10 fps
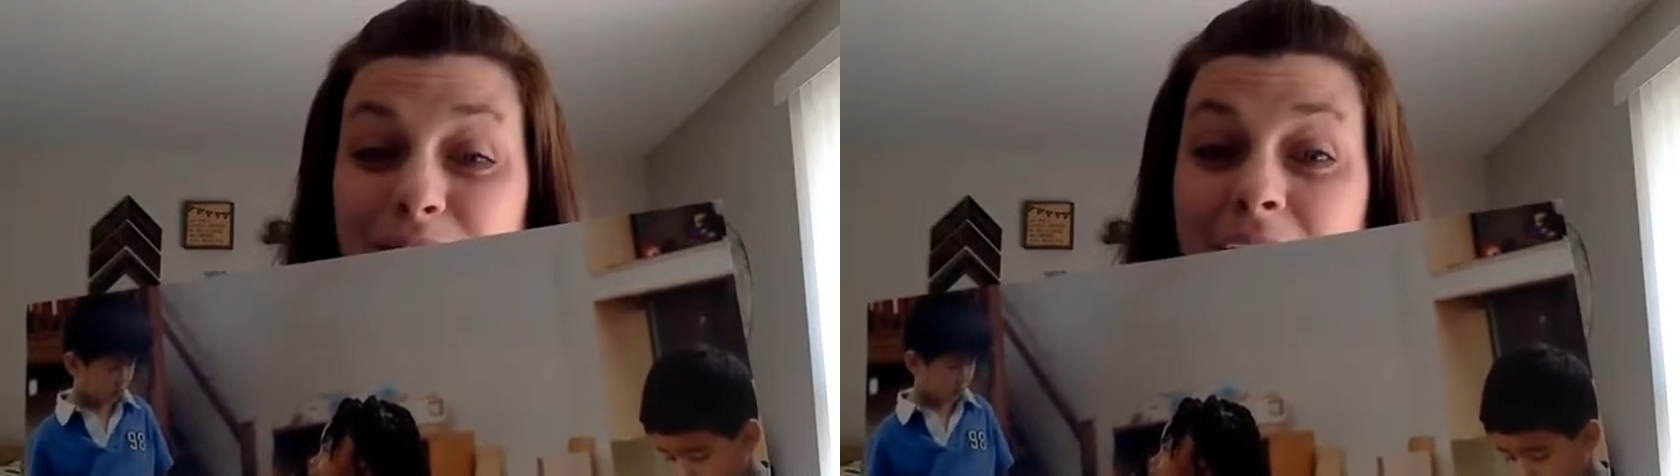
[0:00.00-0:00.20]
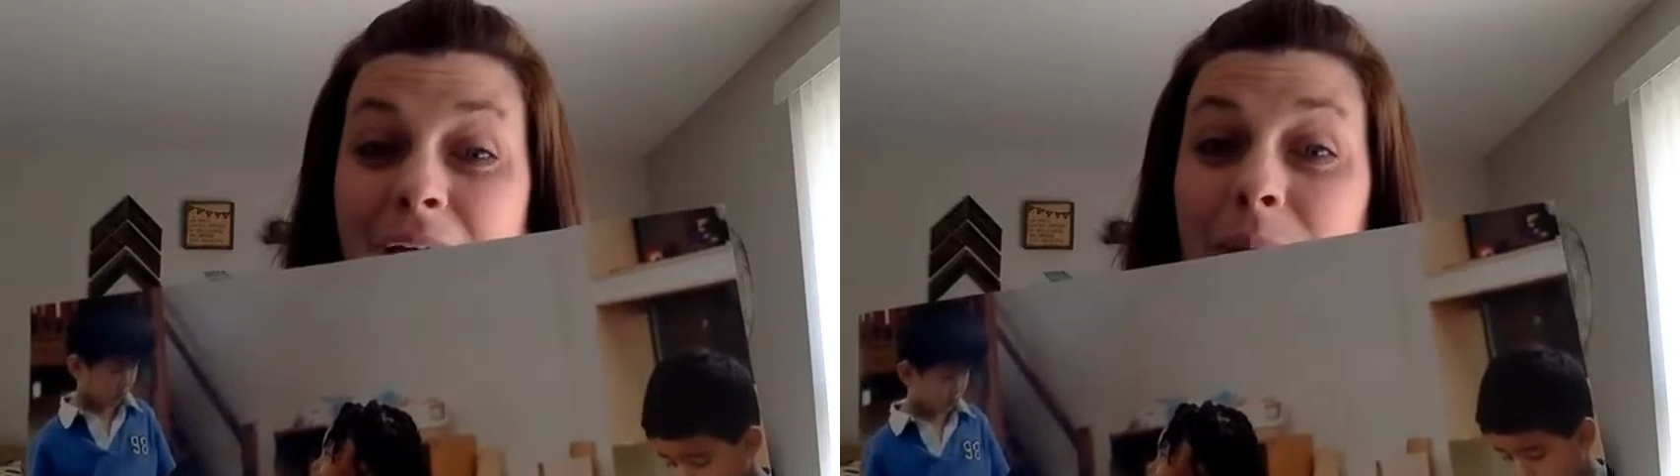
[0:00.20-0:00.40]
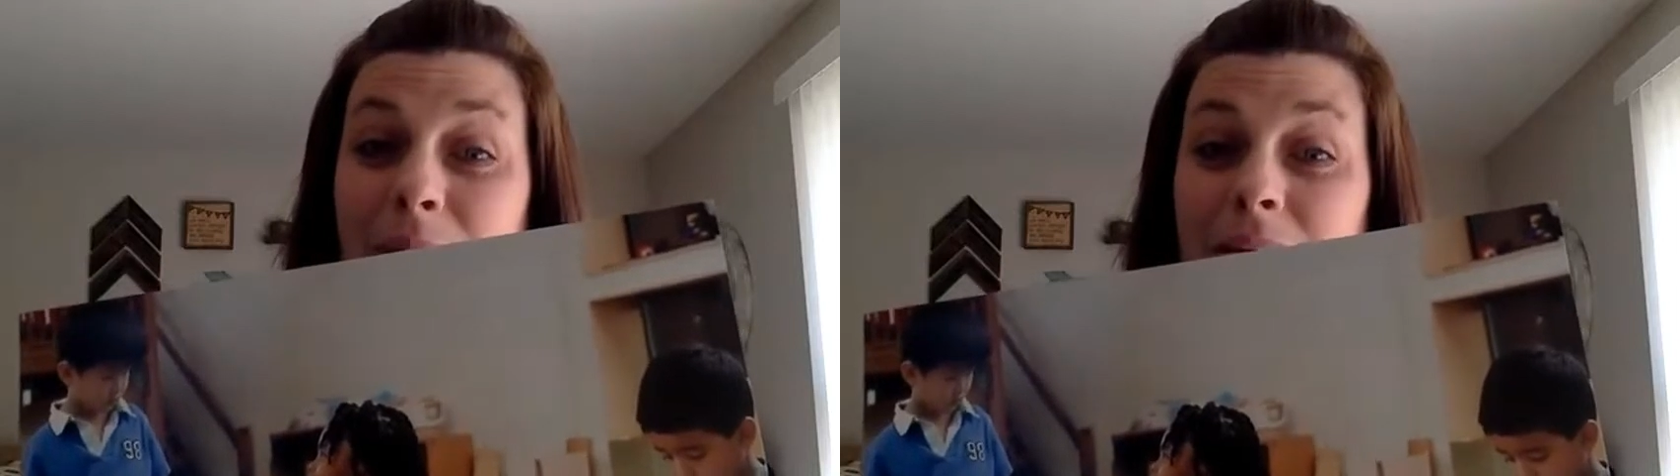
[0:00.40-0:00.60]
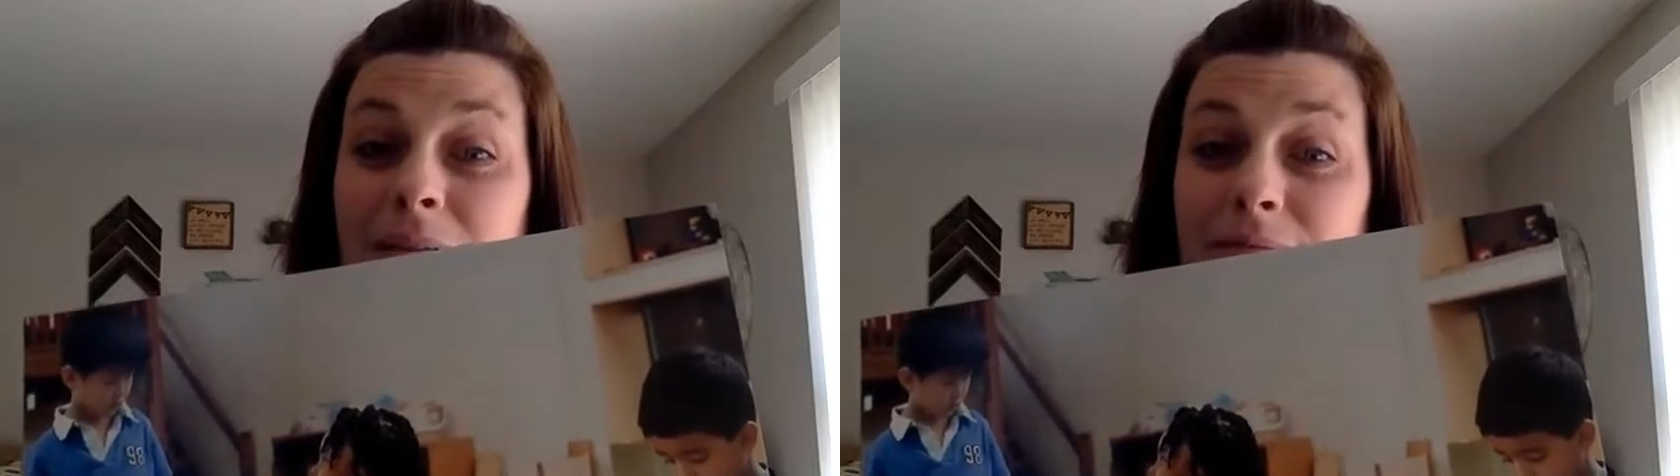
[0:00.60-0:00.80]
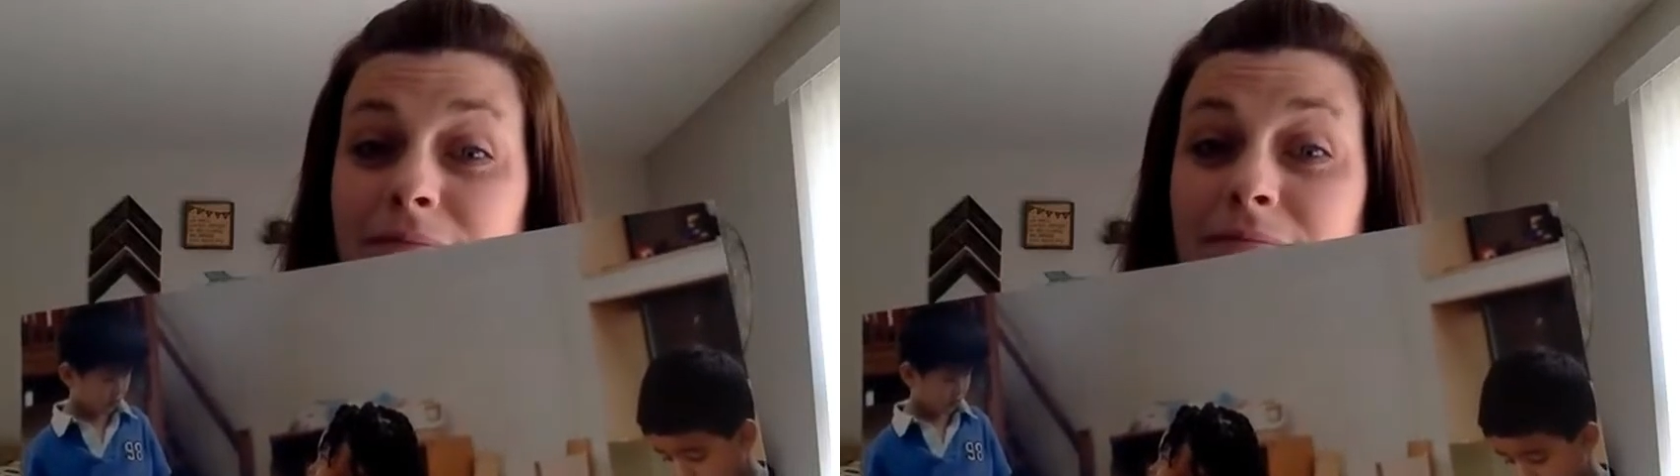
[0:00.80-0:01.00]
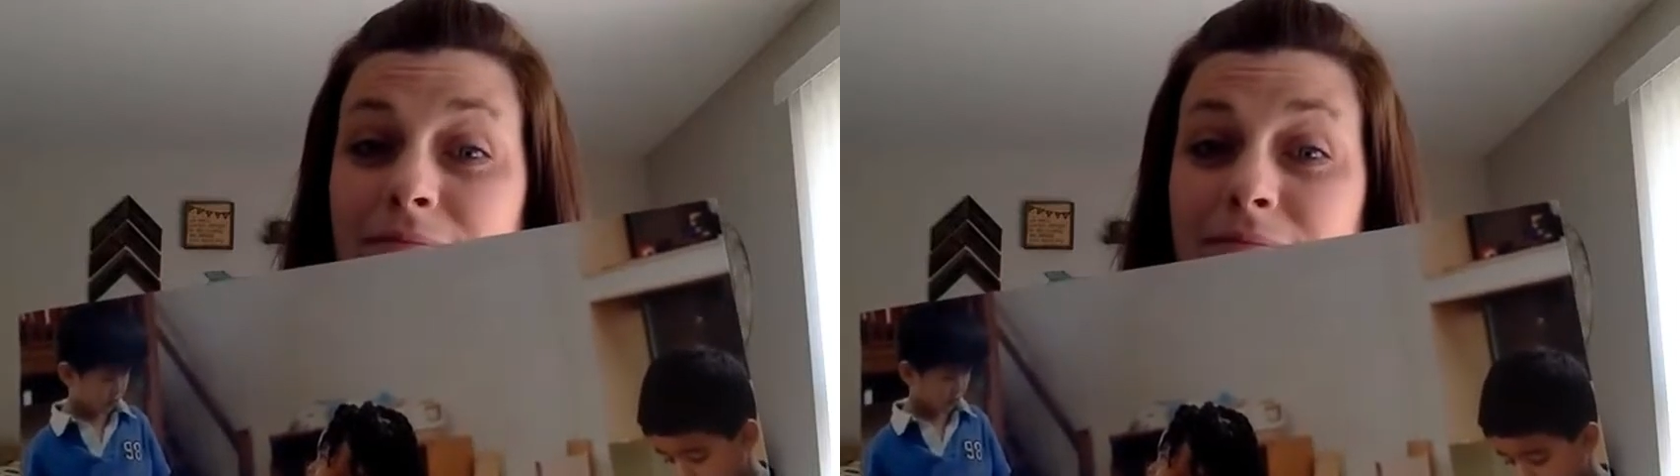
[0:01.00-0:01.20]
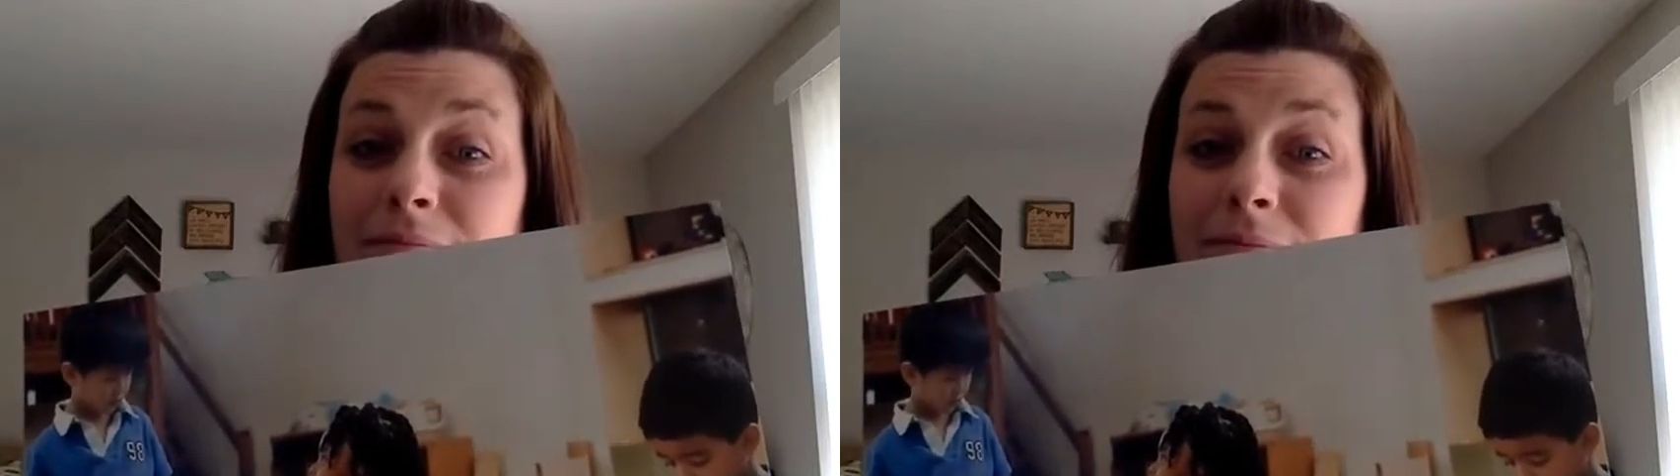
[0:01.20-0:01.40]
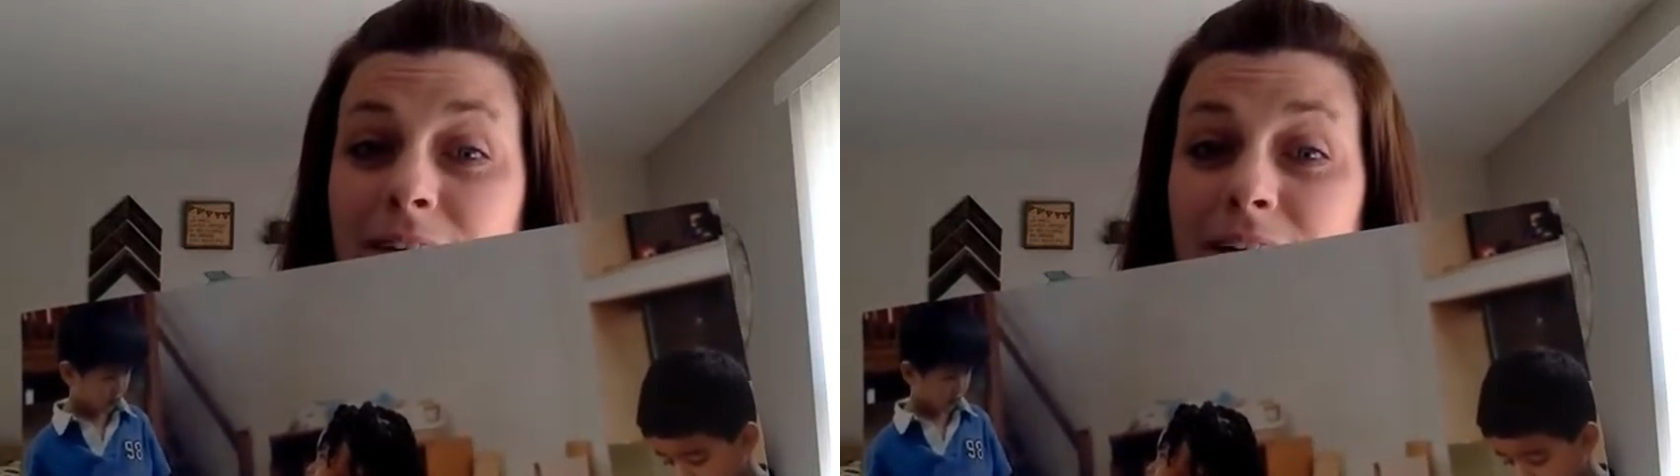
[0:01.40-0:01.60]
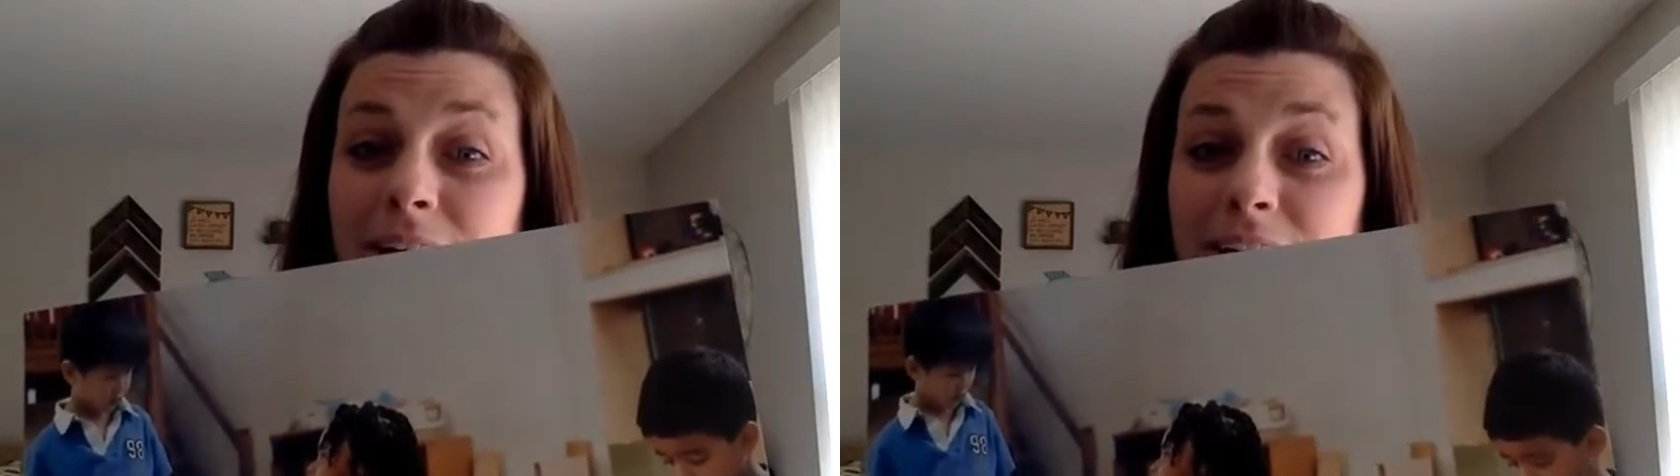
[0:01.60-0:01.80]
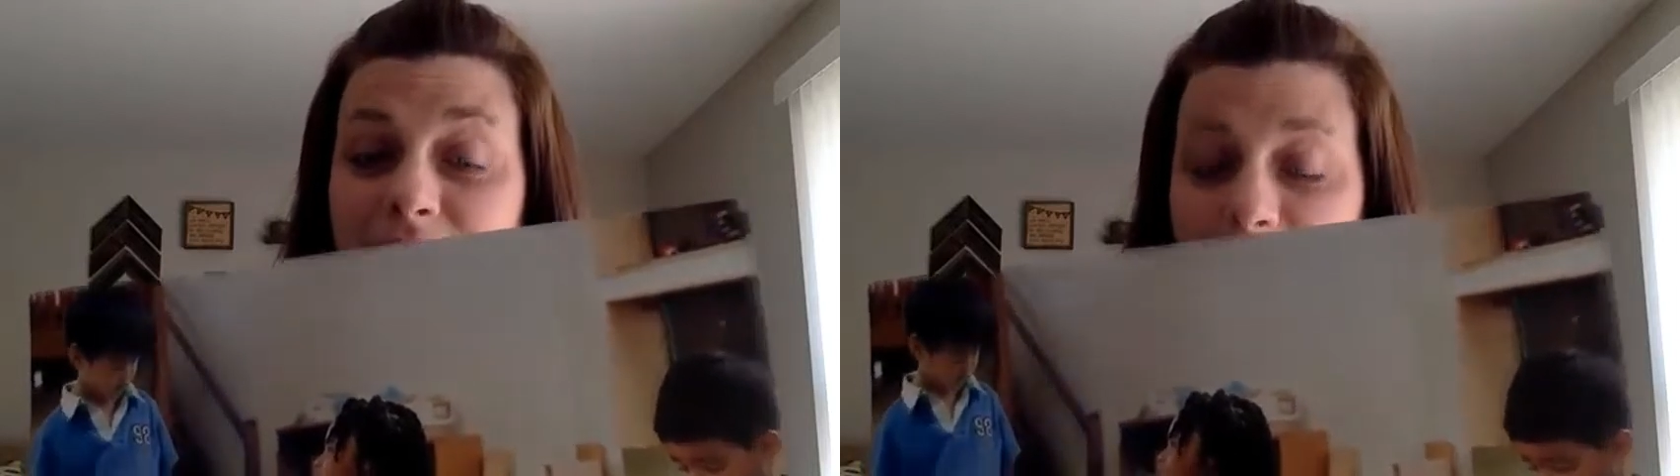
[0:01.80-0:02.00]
happy. What do you guys